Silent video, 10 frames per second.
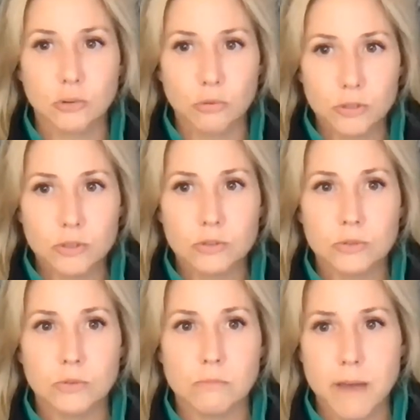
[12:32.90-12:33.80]

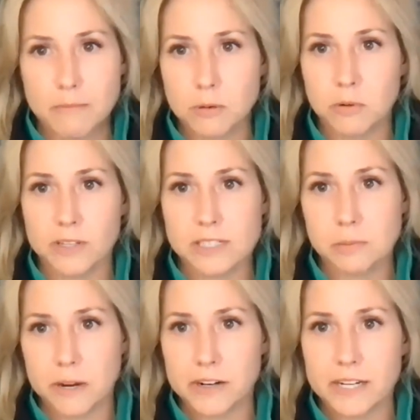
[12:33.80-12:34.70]
true memorable
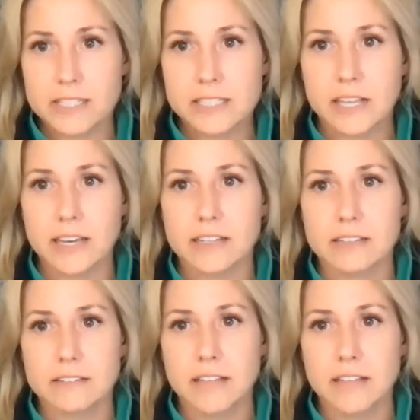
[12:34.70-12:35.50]
experience? Like last